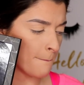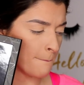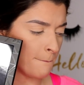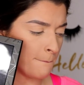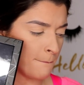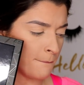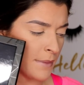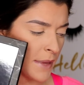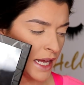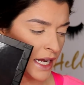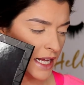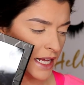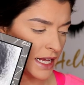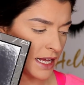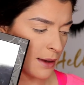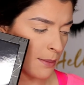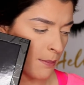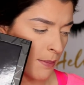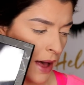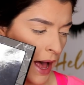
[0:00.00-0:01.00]

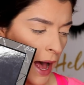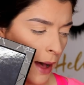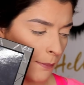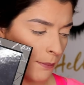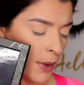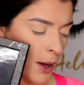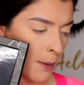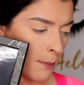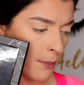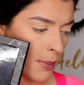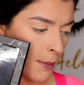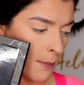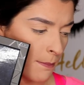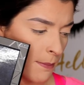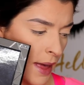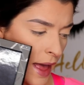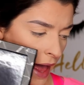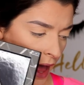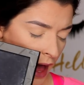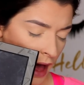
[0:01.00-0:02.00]
mini pop-up
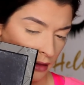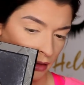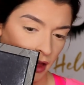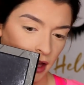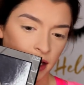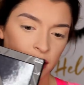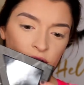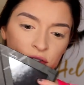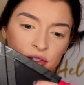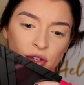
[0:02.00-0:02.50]
palette.